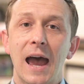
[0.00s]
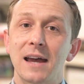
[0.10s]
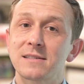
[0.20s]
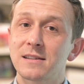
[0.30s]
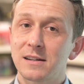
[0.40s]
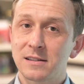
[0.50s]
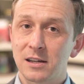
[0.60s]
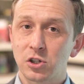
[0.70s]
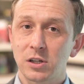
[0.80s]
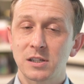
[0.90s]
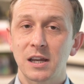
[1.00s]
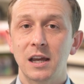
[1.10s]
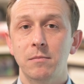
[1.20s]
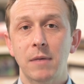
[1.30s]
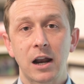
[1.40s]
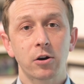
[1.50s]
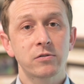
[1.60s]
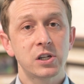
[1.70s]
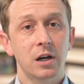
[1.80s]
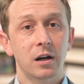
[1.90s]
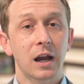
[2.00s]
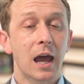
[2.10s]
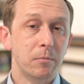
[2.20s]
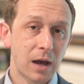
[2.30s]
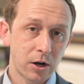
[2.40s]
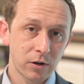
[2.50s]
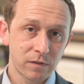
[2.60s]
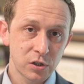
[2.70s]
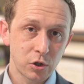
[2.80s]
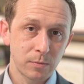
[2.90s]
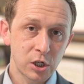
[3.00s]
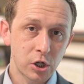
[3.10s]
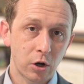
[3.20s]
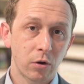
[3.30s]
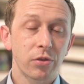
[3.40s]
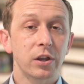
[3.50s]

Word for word: As the decisions in Matter of Hsiung and Matter of Izummi show,